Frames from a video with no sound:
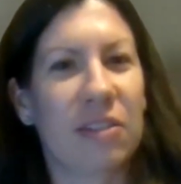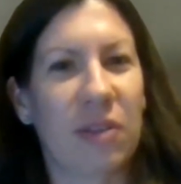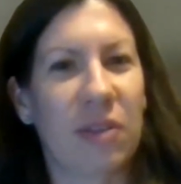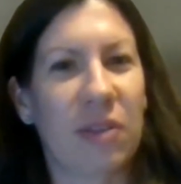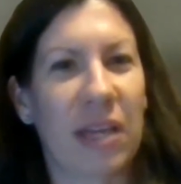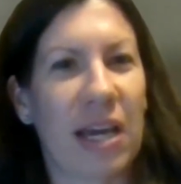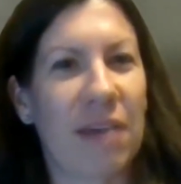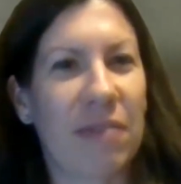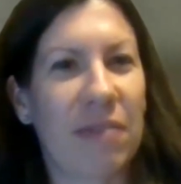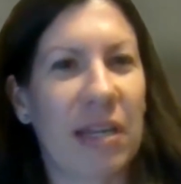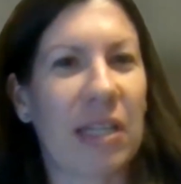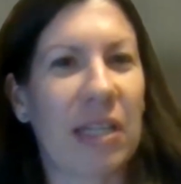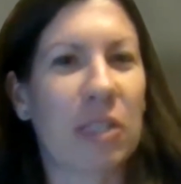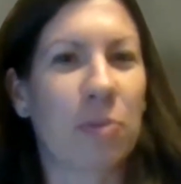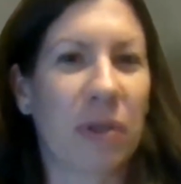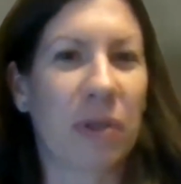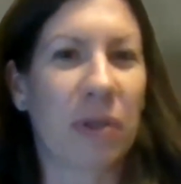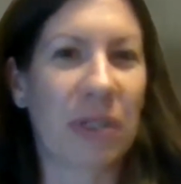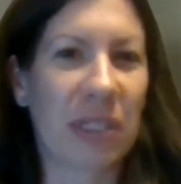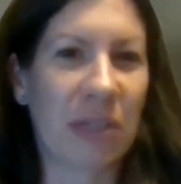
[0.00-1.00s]
So they have an
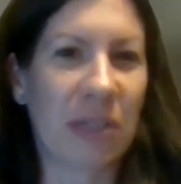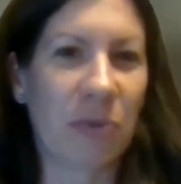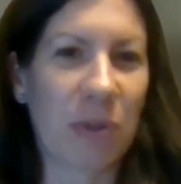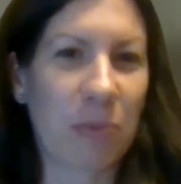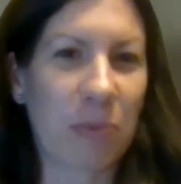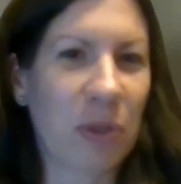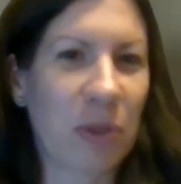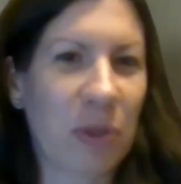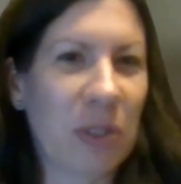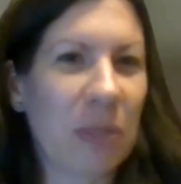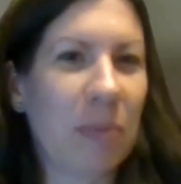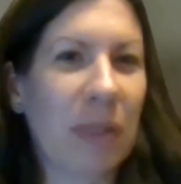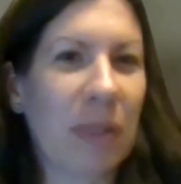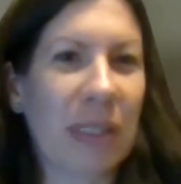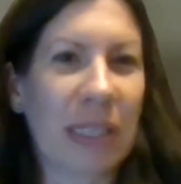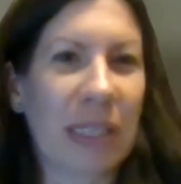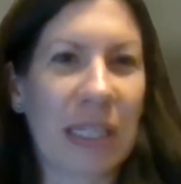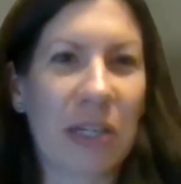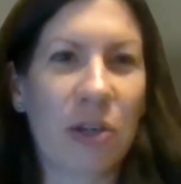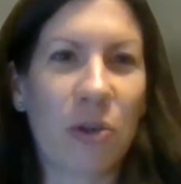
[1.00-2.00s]
expert in
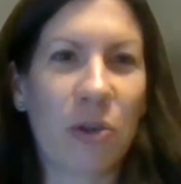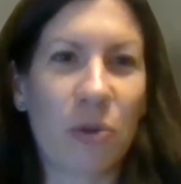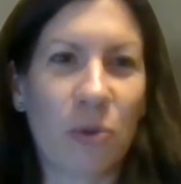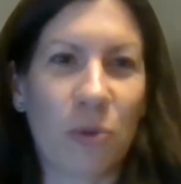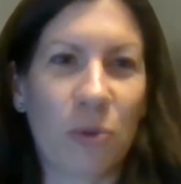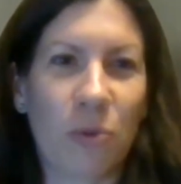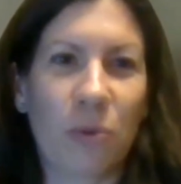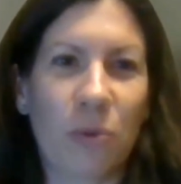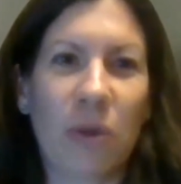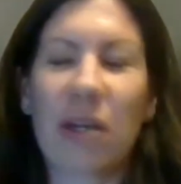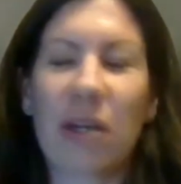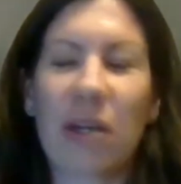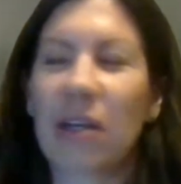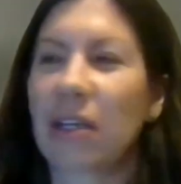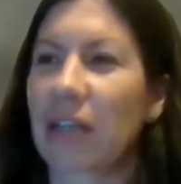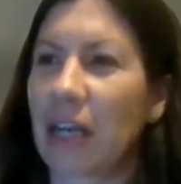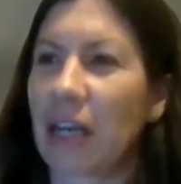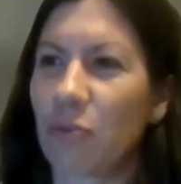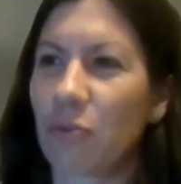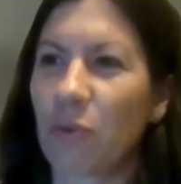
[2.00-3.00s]
reproducibility who
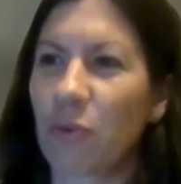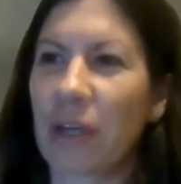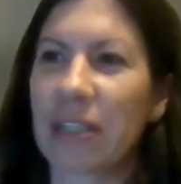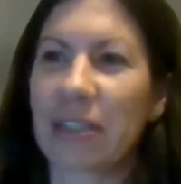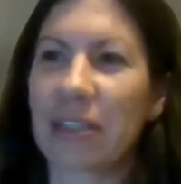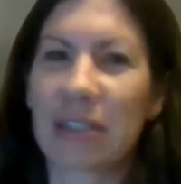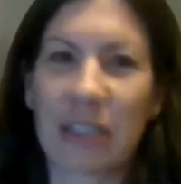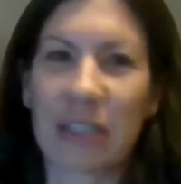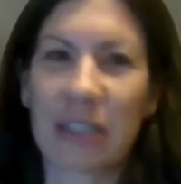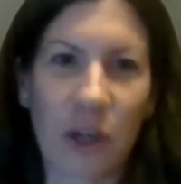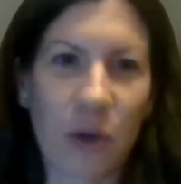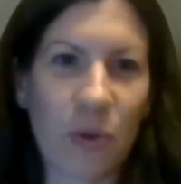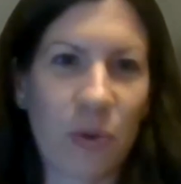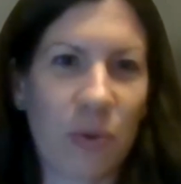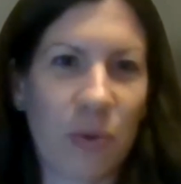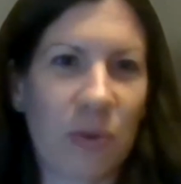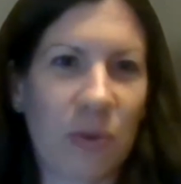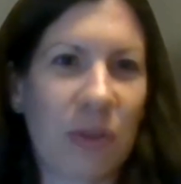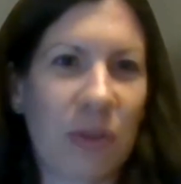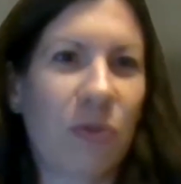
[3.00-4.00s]
kind of runs the
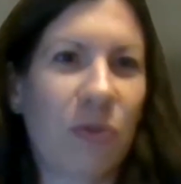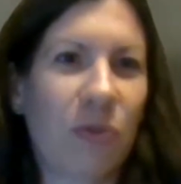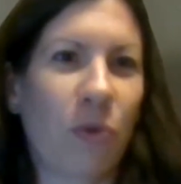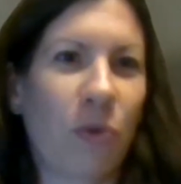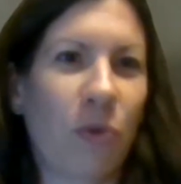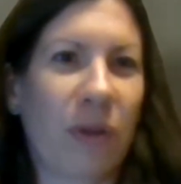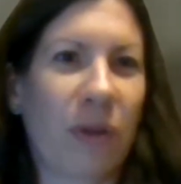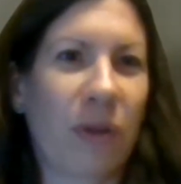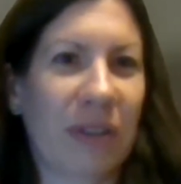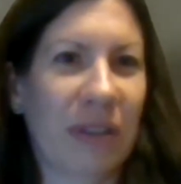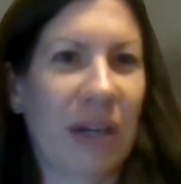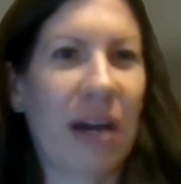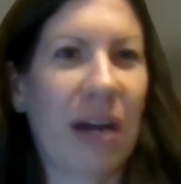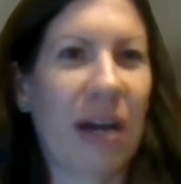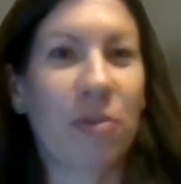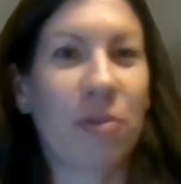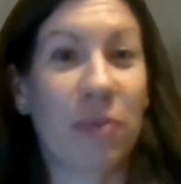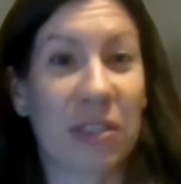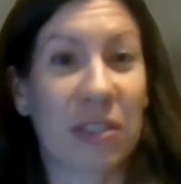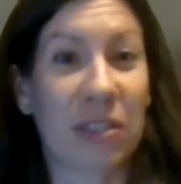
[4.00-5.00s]
code for
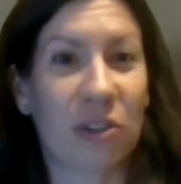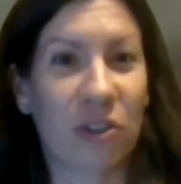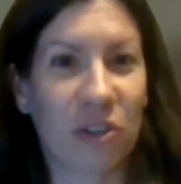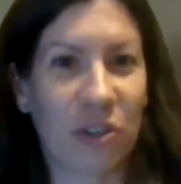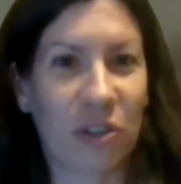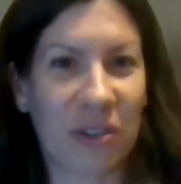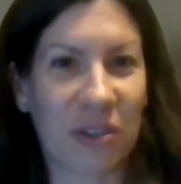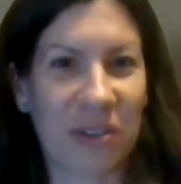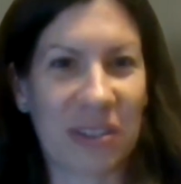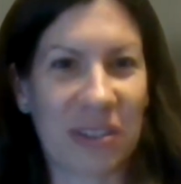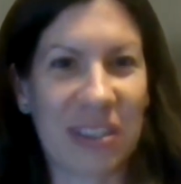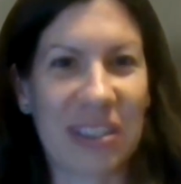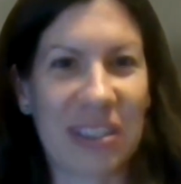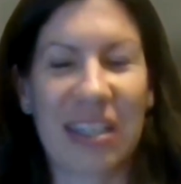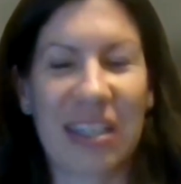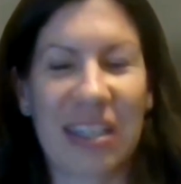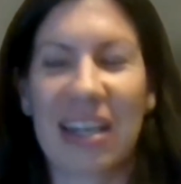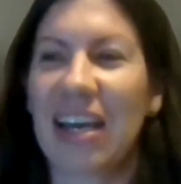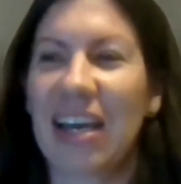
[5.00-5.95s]
other researchers,